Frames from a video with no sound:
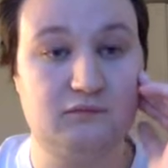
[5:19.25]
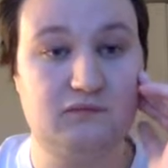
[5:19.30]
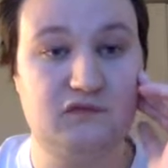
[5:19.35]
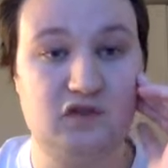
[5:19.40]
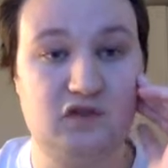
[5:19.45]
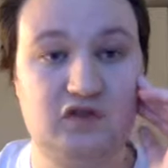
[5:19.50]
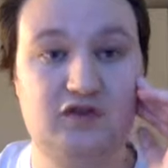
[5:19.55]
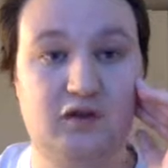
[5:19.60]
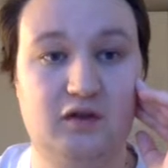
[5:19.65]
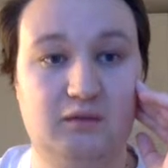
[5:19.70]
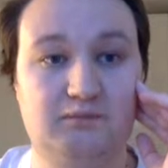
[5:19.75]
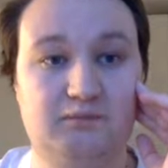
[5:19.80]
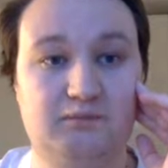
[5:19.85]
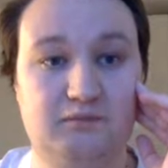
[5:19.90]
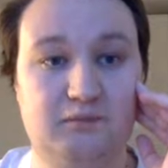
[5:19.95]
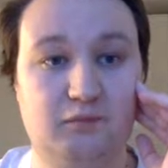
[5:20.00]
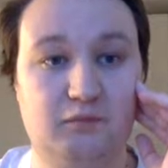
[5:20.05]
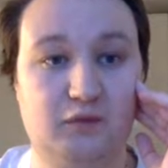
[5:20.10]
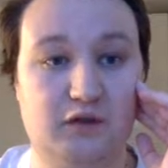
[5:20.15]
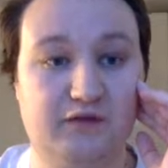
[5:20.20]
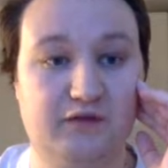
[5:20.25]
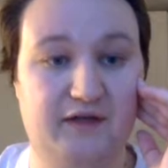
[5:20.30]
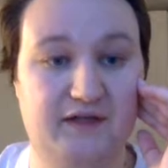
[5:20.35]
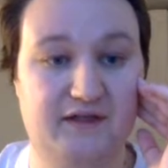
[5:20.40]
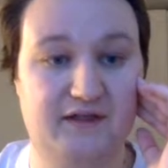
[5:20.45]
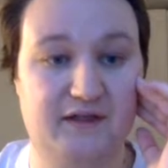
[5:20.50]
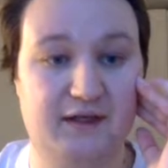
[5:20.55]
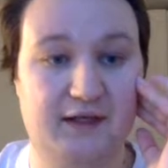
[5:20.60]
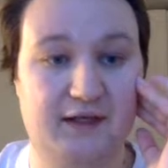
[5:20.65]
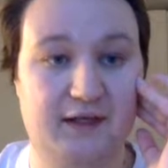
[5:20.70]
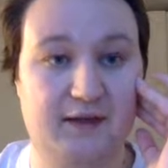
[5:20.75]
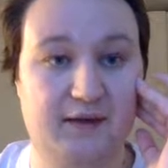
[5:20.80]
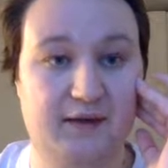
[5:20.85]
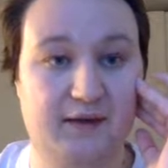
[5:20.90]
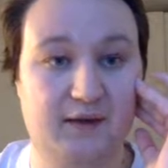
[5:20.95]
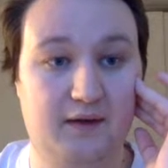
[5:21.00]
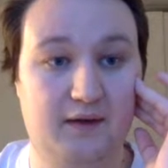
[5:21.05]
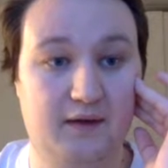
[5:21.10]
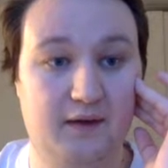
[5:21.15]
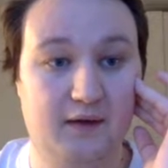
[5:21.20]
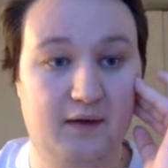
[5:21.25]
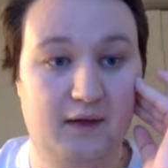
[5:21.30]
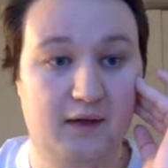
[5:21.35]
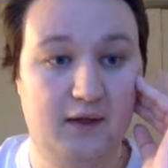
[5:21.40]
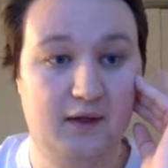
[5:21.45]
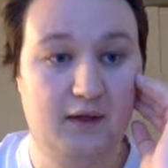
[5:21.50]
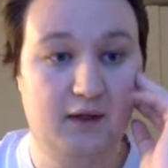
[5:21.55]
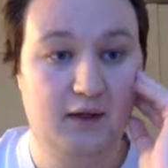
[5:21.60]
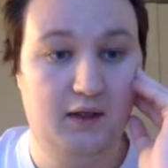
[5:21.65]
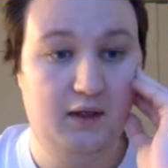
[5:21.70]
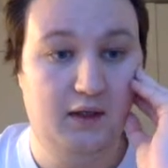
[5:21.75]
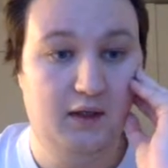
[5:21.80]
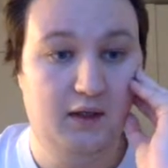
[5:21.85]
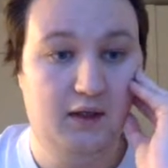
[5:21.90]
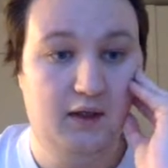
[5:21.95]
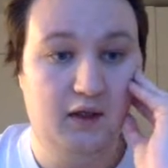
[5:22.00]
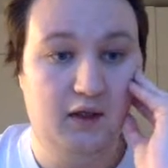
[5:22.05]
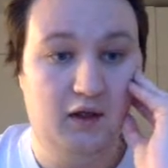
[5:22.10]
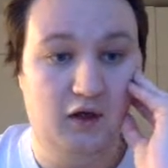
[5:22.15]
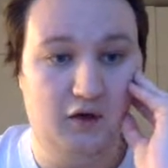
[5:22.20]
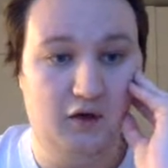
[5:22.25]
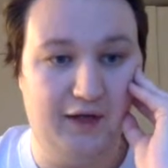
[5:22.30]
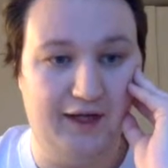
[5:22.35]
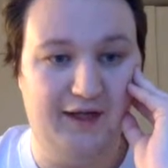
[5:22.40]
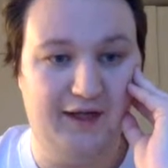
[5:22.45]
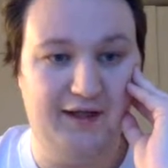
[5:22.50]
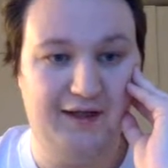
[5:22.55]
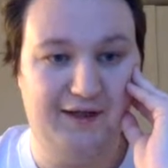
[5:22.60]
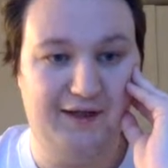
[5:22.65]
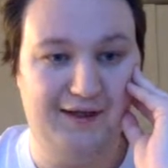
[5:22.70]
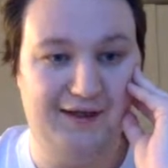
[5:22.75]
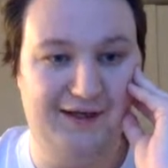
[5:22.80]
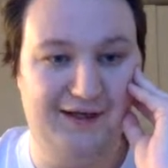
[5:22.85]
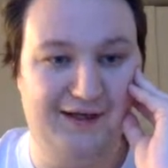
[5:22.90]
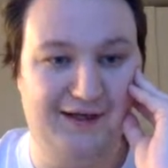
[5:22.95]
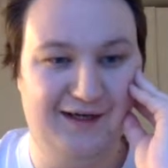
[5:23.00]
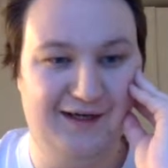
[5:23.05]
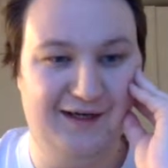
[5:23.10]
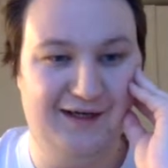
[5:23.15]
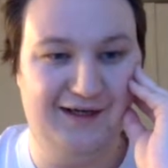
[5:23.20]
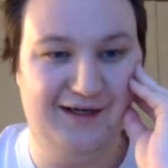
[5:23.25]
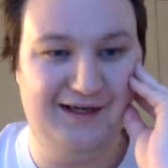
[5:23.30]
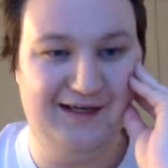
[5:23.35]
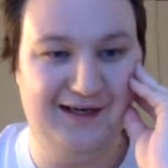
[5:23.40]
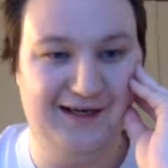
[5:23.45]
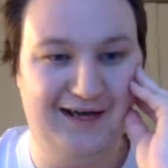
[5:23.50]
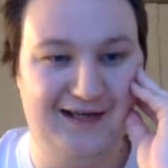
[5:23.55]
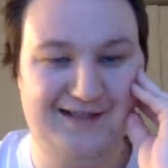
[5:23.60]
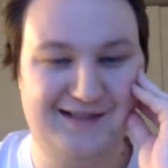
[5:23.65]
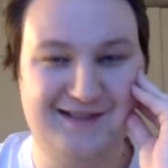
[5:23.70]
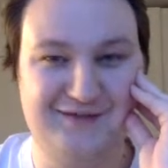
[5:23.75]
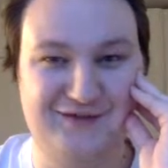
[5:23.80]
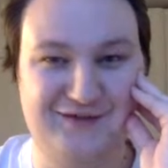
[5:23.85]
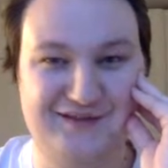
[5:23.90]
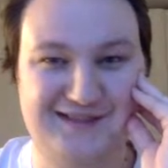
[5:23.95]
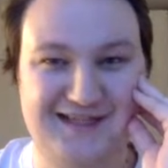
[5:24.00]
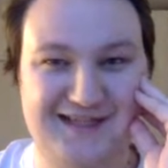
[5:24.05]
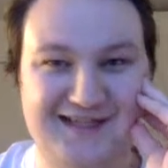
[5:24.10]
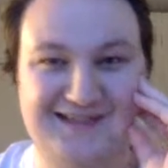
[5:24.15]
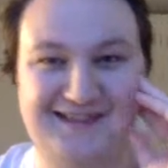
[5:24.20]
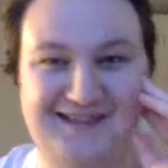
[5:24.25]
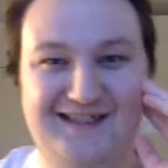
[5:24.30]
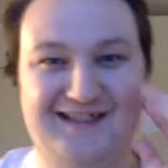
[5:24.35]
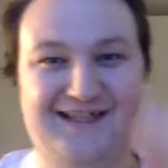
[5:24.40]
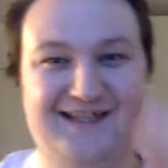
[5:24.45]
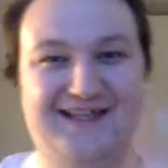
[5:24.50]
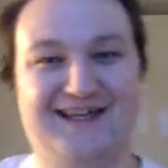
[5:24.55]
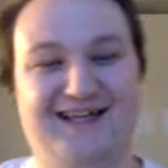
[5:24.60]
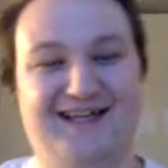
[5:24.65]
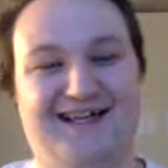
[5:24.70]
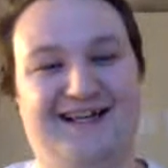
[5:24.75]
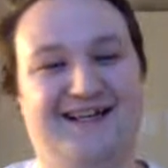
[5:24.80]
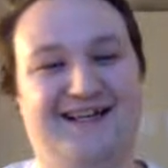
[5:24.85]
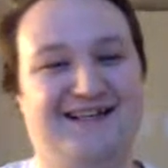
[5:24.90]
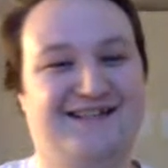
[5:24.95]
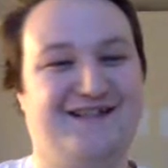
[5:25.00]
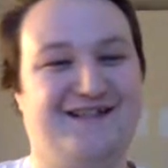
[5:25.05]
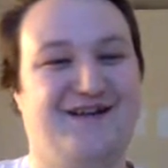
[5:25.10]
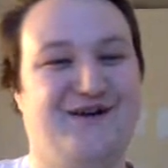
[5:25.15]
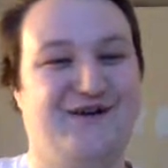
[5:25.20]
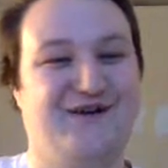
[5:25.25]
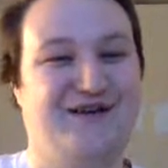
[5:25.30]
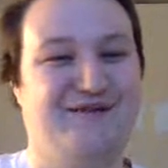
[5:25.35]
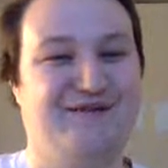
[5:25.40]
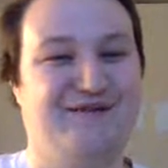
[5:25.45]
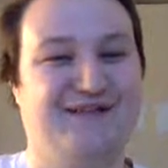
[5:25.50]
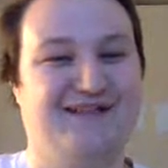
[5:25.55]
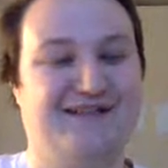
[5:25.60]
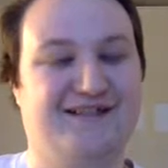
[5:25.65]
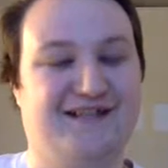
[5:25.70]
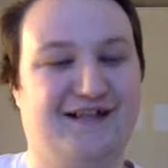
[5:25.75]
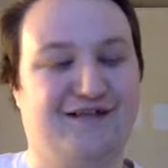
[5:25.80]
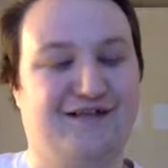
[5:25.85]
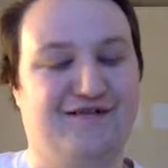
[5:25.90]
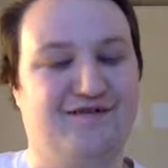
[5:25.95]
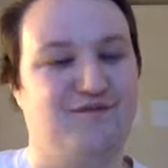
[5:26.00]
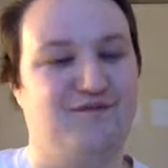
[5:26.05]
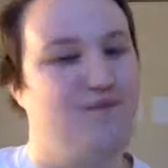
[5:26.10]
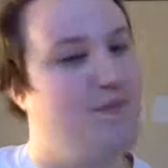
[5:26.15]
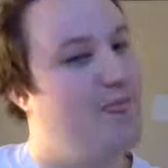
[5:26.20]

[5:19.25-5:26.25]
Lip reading: So Bolivar is an A. Okay, I see what's next here. It is Cohiba itself.